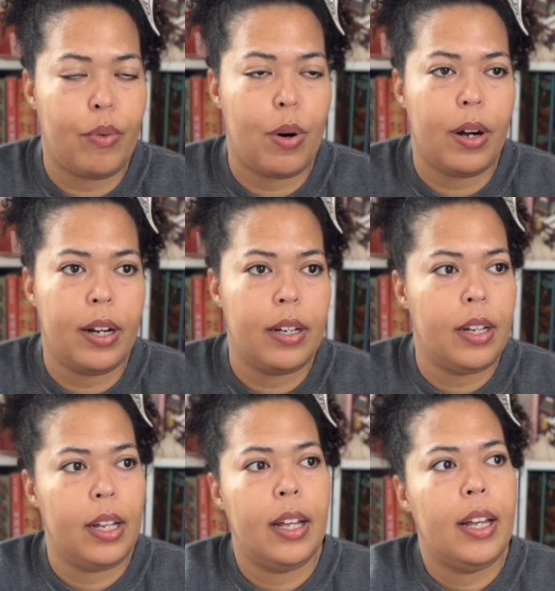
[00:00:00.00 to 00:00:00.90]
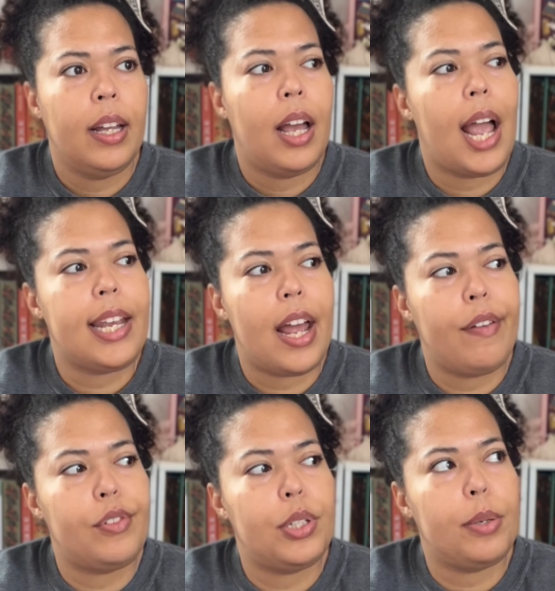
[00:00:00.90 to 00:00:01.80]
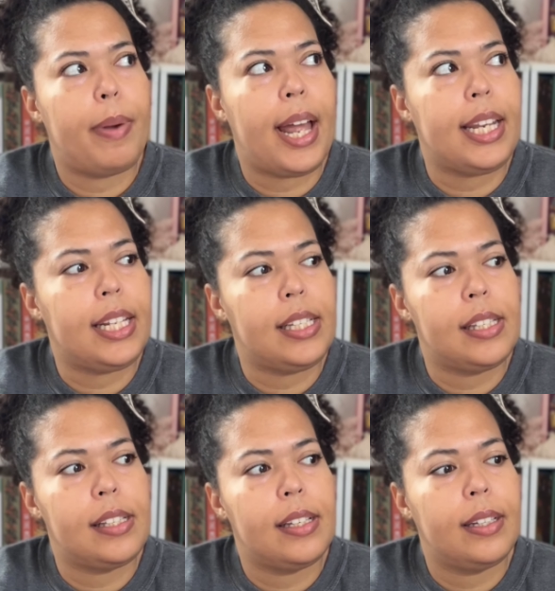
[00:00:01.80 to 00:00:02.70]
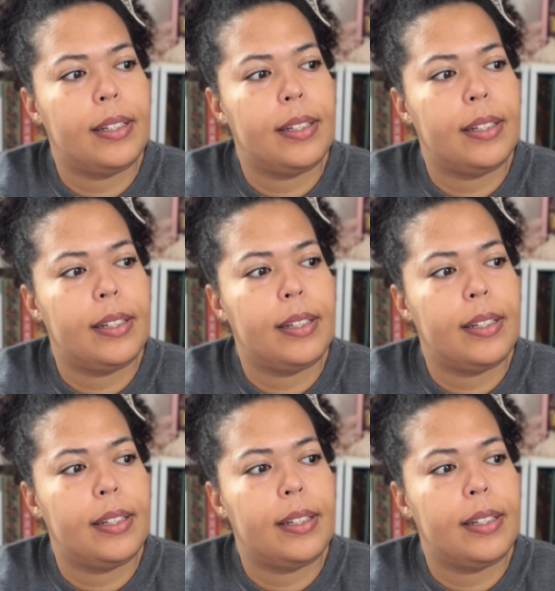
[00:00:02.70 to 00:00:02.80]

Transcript: war, I'd have 2 pennies.